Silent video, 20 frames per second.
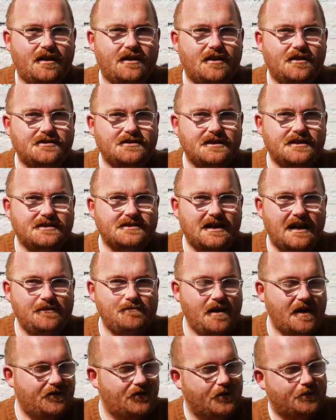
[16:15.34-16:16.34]
using the same
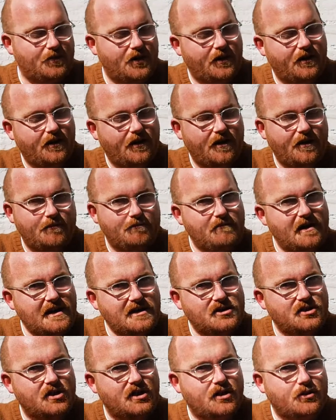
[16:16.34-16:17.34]
method, but make
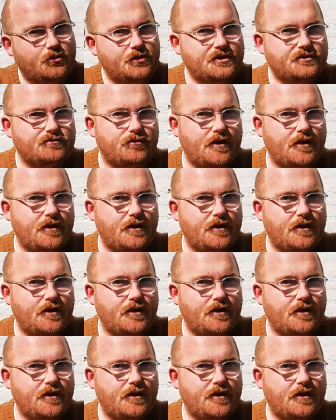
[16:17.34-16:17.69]
sure you always